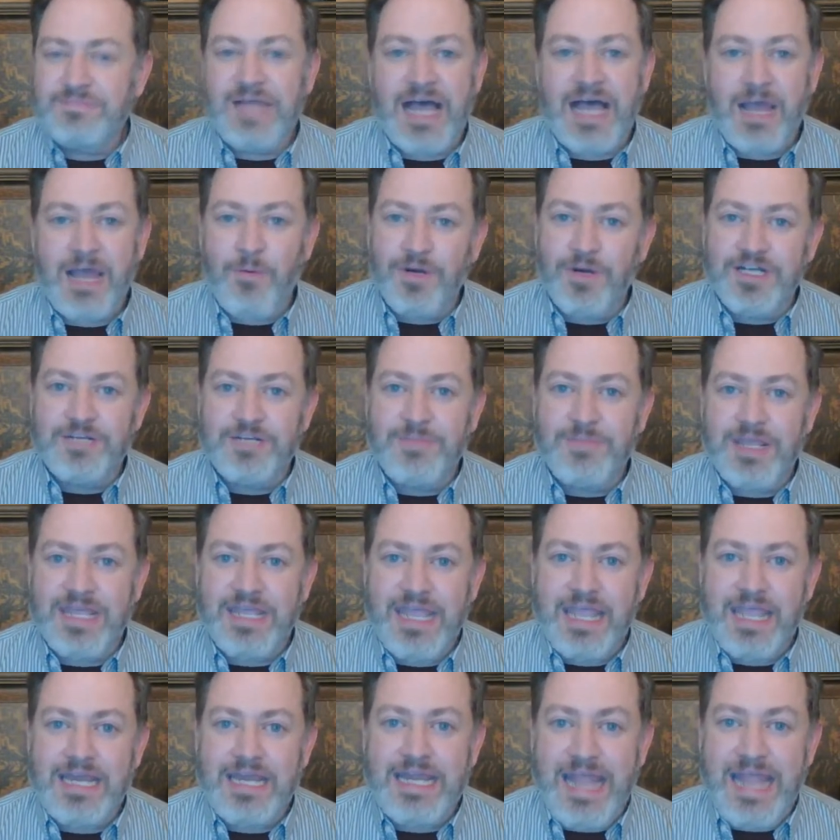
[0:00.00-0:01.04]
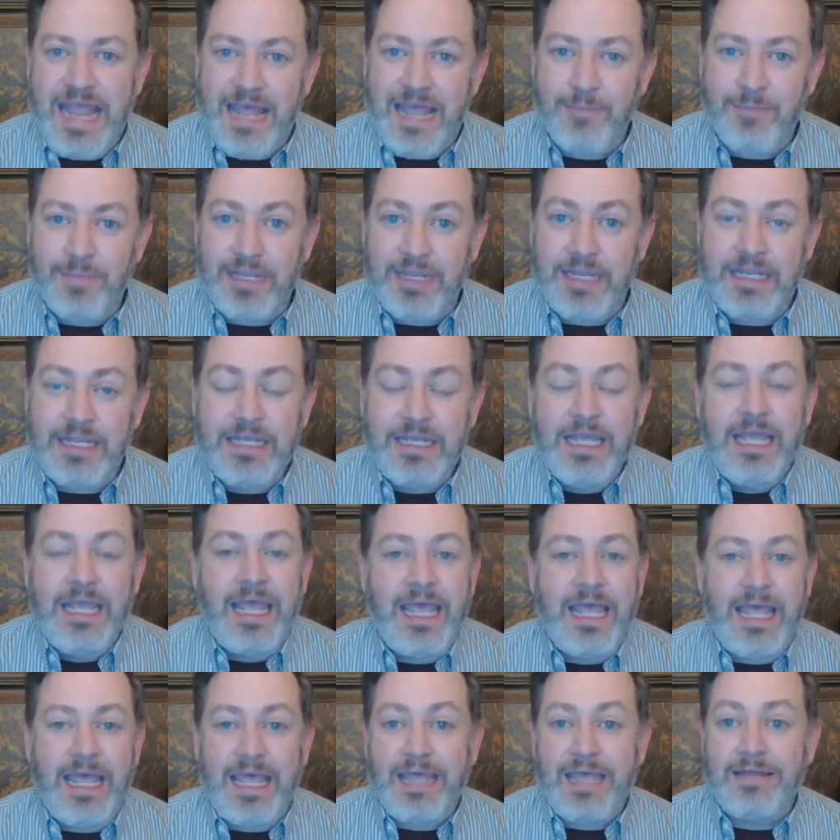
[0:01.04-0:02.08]
I wanted to make Katie happy,
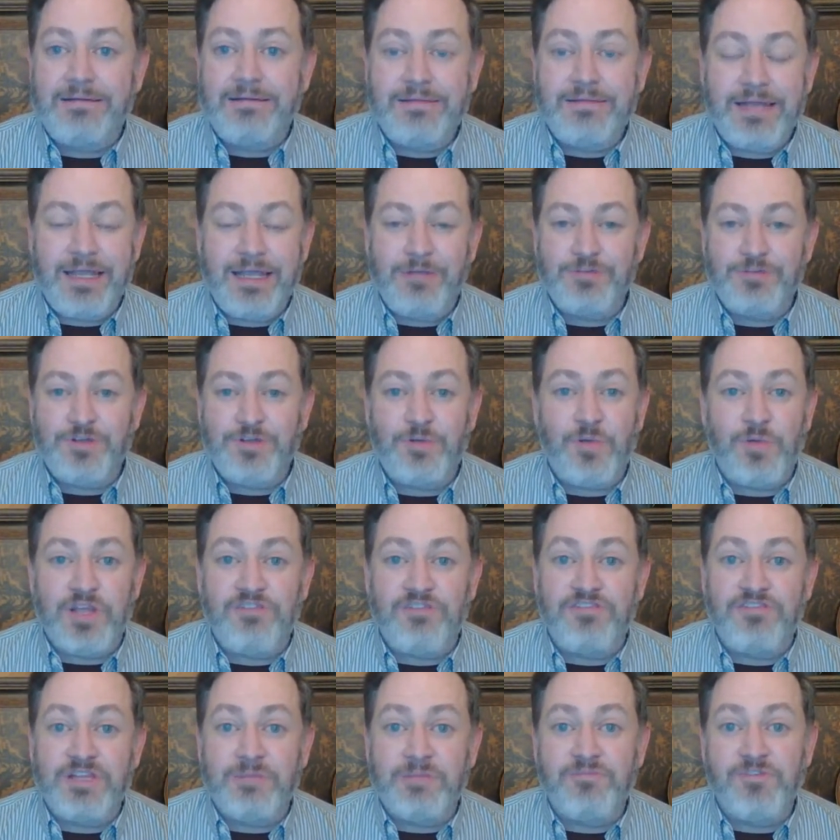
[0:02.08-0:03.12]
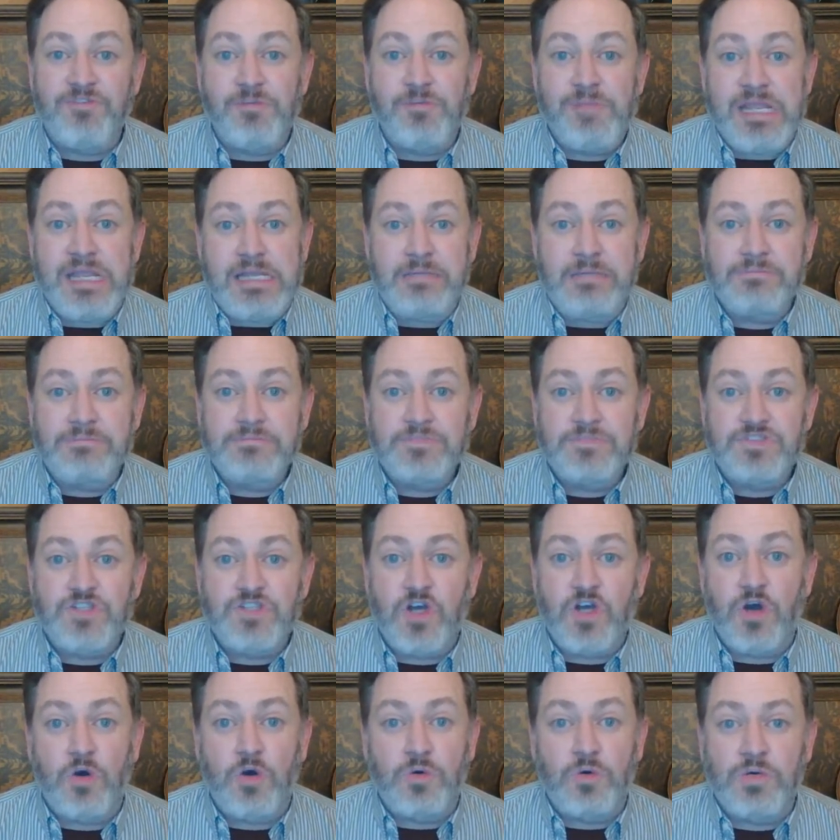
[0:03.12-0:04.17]
and it was a quick flip for me.
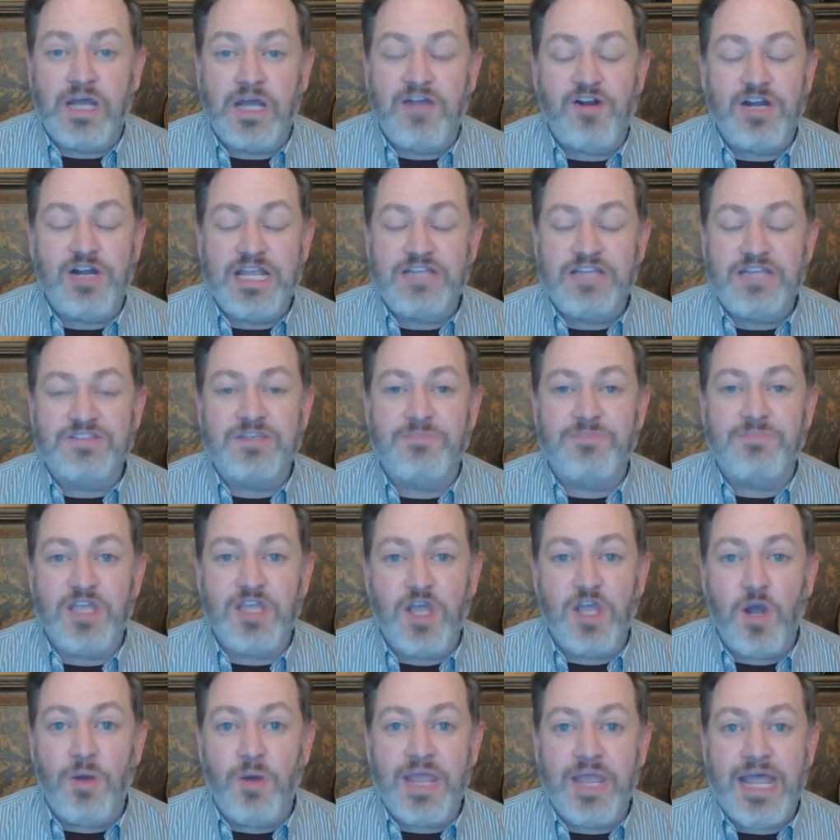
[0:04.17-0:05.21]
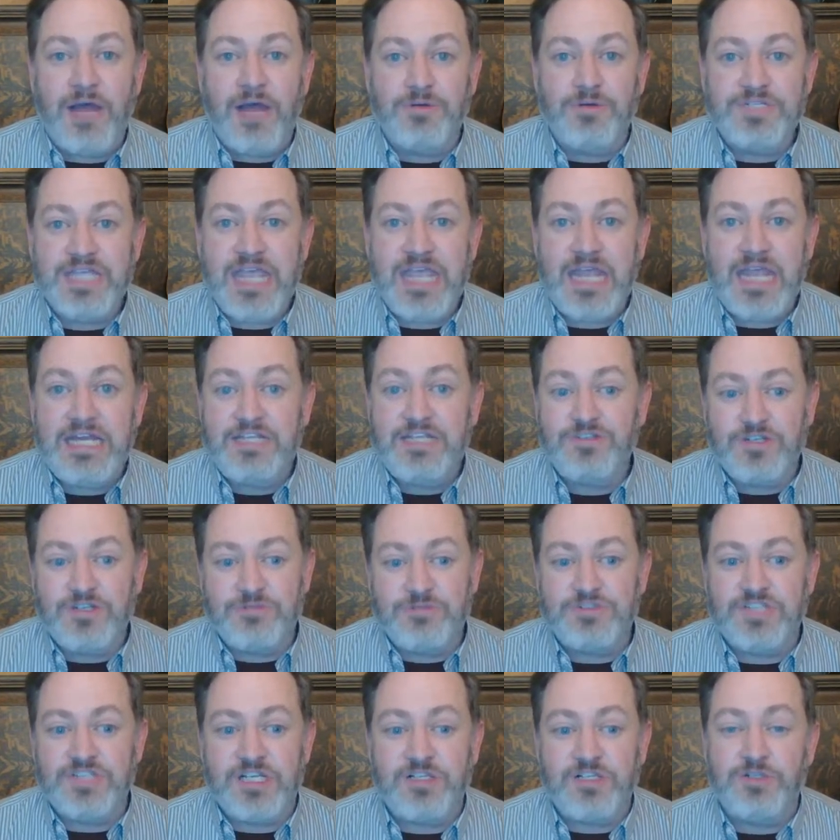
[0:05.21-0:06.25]
So I already had something going out to Katie, so I'm
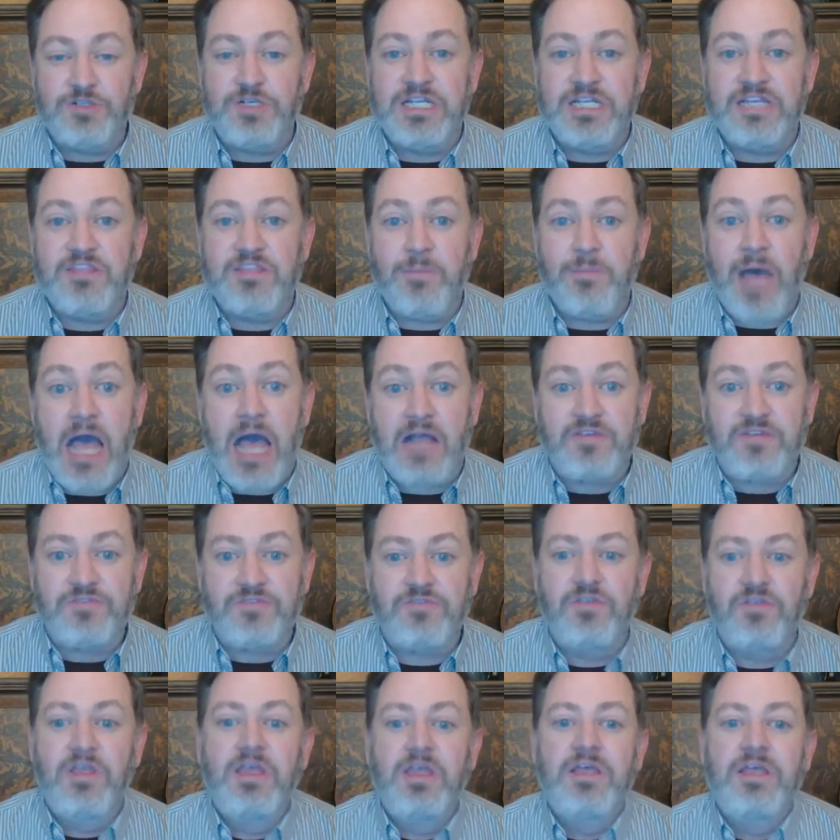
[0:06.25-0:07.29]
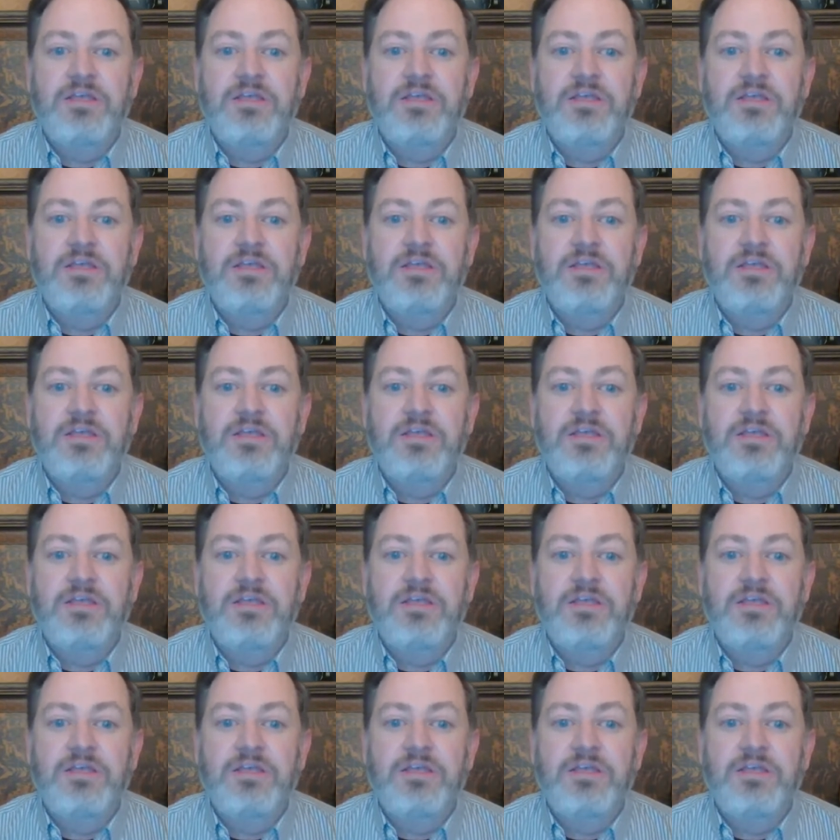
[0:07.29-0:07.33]
just including it in the box.